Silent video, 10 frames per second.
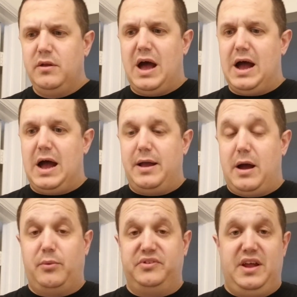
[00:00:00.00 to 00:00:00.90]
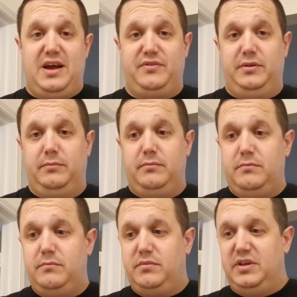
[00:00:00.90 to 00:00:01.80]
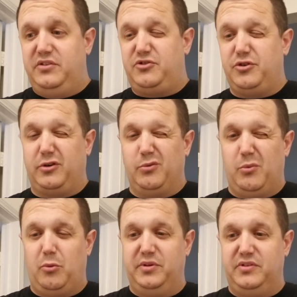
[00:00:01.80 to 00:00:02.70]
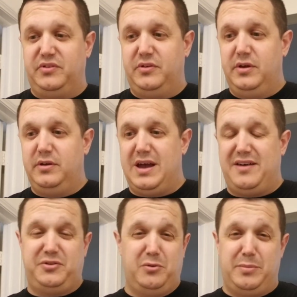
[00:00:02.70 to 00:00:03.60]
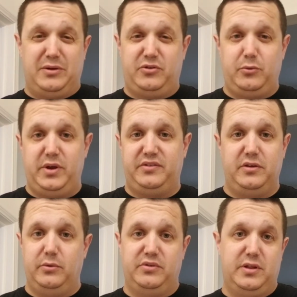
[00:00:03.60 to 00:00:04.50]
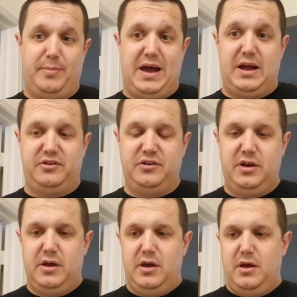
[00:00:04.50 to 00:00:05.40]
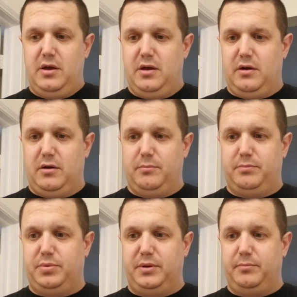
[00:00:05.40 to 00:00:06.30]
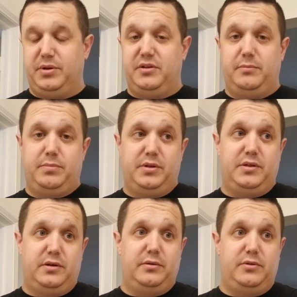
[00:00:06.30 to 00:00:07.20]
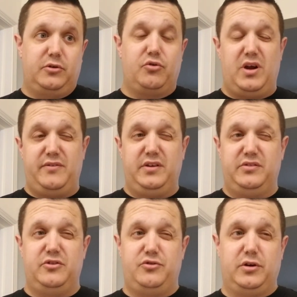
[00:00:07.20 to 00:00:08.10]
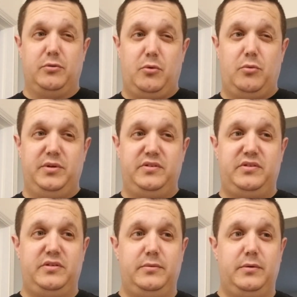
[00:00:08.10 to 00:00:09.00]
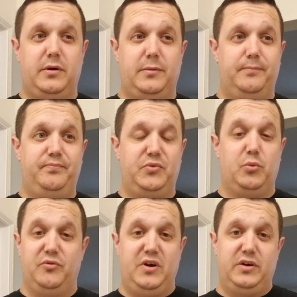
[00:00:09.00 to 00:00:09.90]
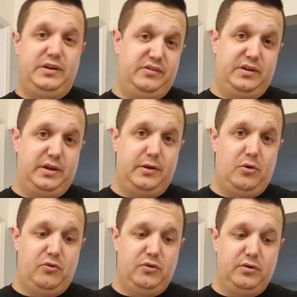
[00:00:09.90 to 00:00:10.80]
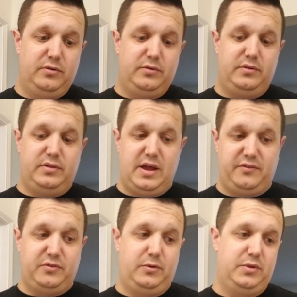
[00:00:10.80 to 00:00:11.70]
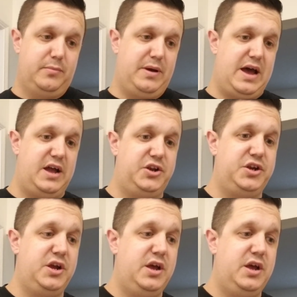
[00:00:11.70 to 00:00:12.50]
I wasn't having these trigger moments after about 2 weeks of using the patch. But the cravings, the trigger moments, were very easy to get over, thankfully, with the patch.